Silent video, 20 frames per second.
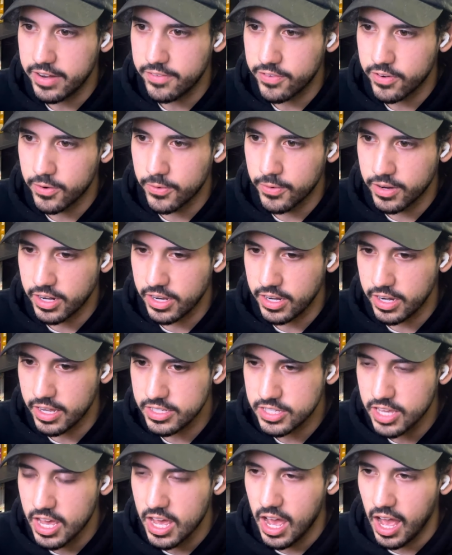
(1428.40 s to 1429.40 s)
for what it
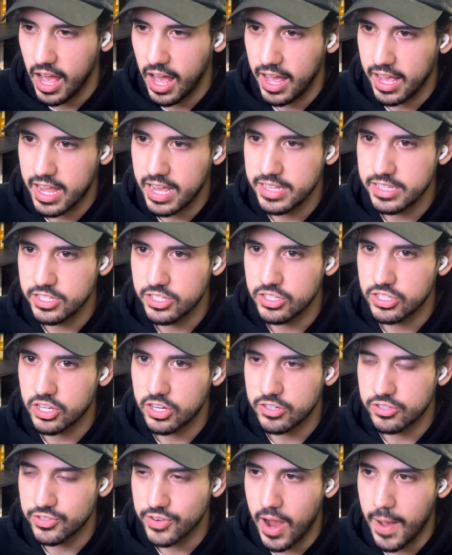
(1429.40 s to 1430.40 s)
is. Kind of just
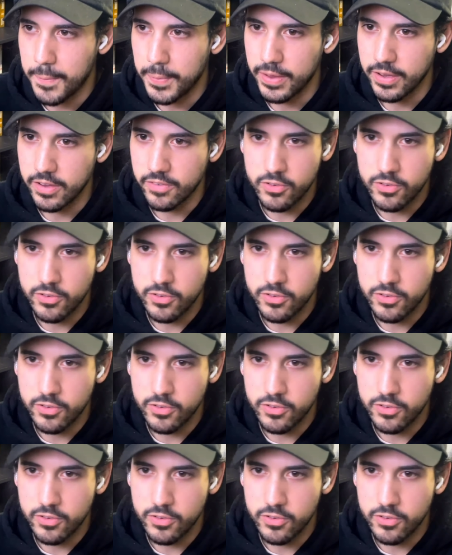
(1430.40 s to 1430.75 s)
her dropping,